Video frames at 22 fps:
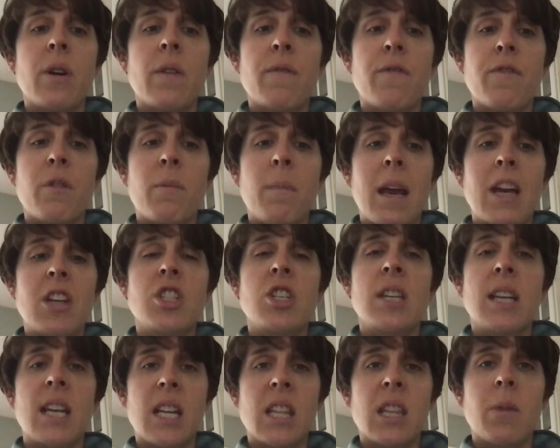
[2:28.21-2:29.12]
information
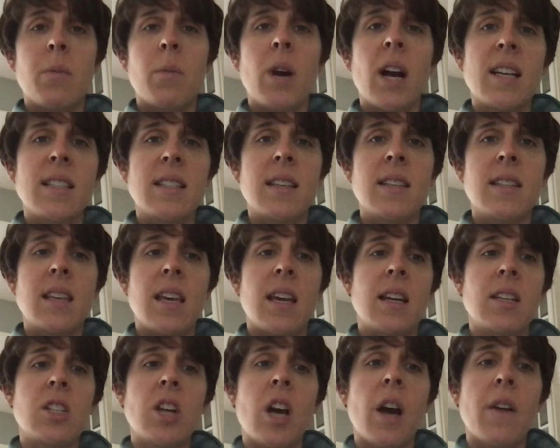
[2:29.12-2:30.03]
to get the process
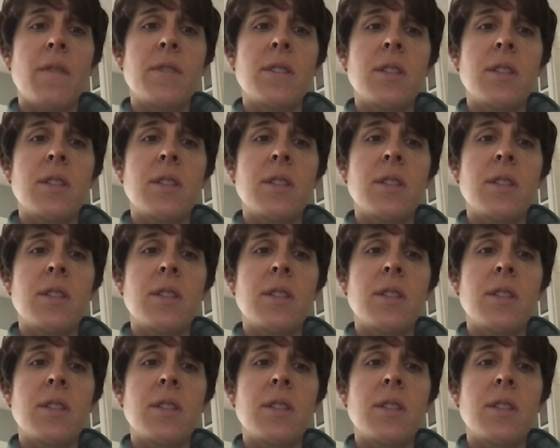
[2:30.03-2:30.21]
kicked off.